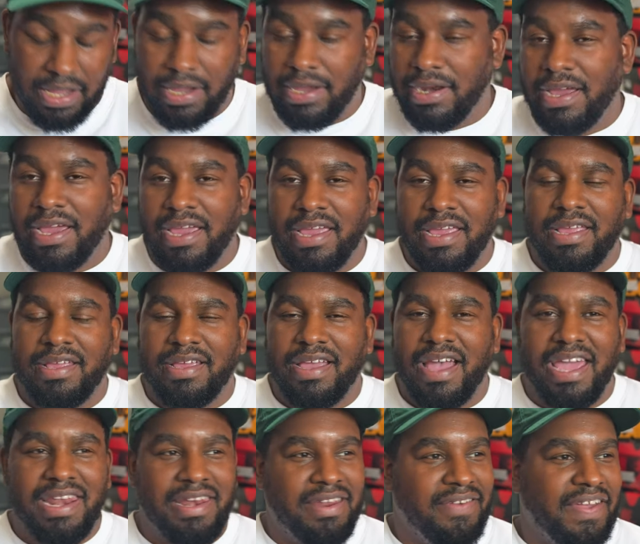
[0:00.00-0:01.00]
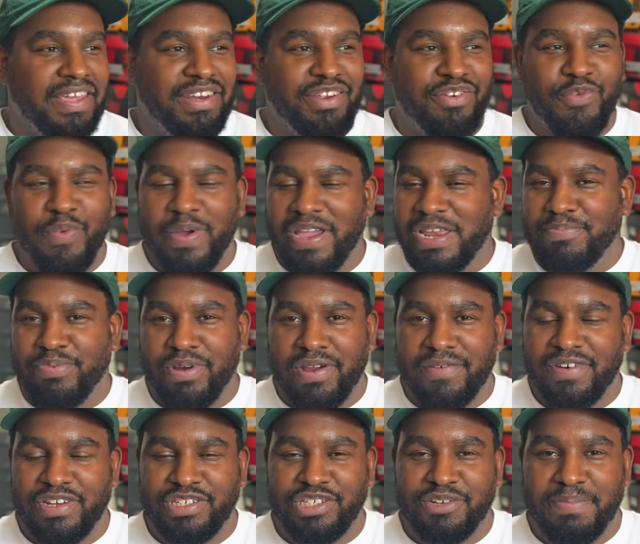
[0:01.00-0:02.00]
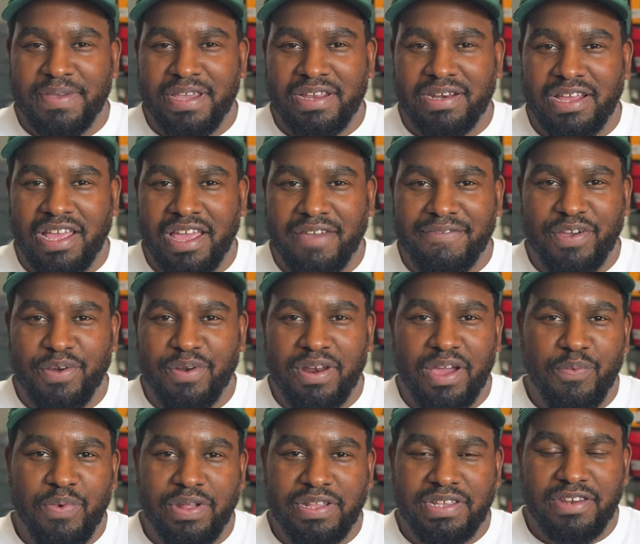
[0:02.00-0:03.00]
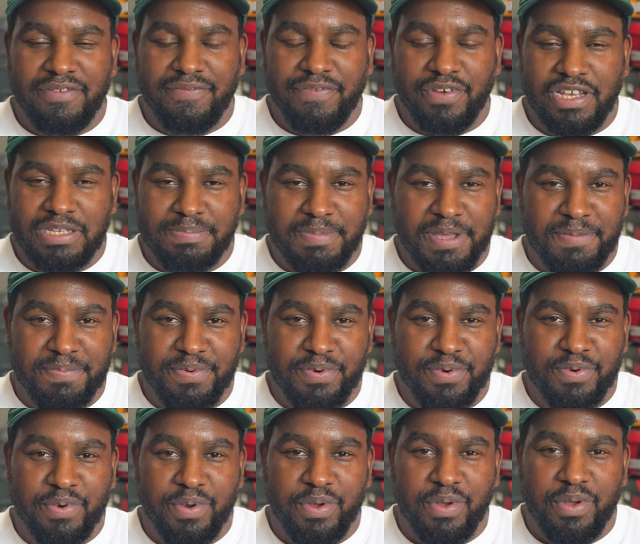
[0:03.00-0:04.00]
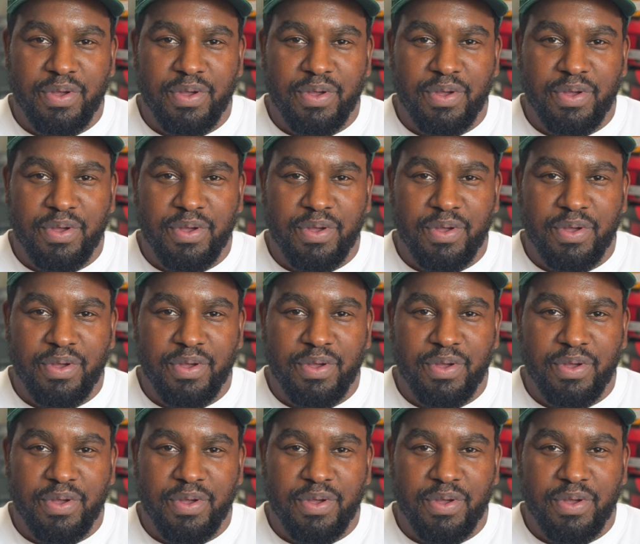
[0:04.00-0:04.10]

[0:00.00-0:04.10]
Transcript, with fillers: And I kind of had a weird privilege of being like, I felt like one of the first people